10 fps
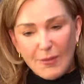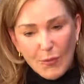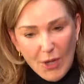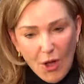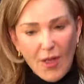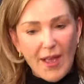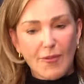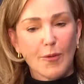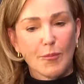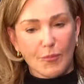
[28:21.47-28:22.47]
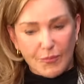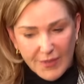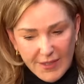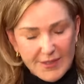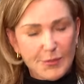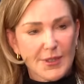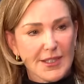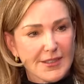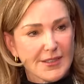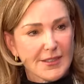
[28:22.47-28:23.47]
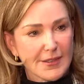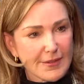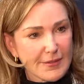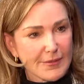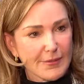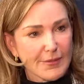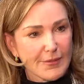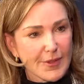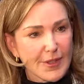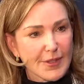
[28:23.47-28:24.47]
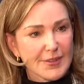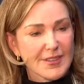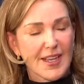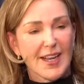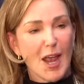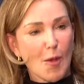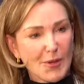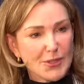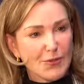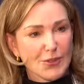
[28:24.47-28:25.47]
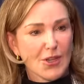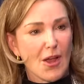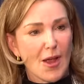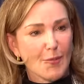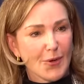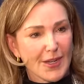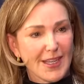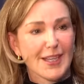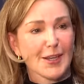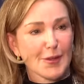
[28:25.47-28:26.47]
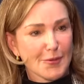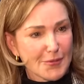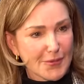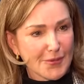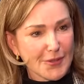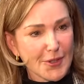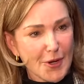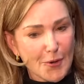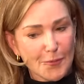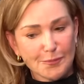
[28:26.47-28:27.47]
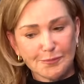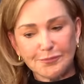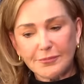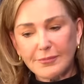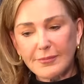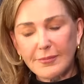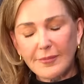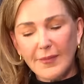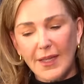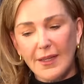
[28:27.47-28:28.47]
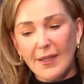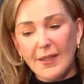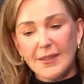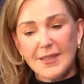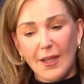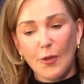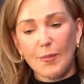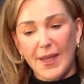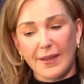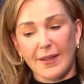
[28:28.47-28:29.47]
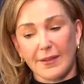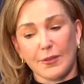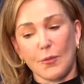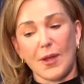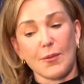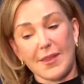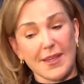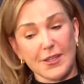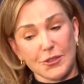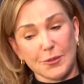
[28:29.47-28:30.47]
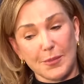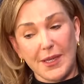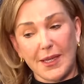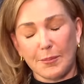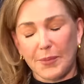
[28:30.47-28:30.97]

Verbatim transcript: We all have our things we need to decide how much of our time we're going to give, you know, to help make it the way we think it should be.